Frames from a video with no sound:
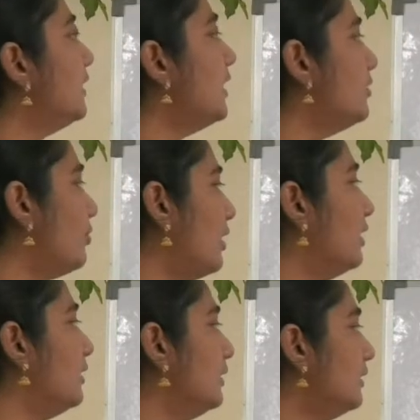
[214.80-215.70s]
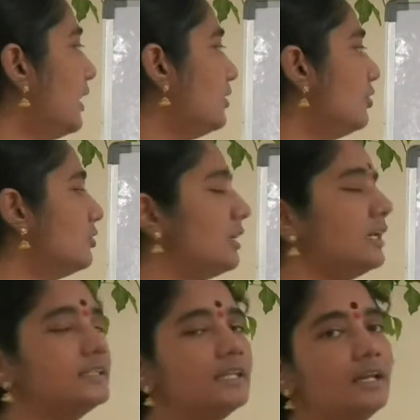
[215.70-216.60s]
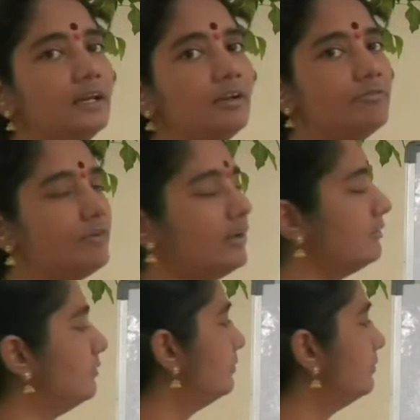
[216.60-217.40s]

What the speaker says: that is 1. That is also less than 5.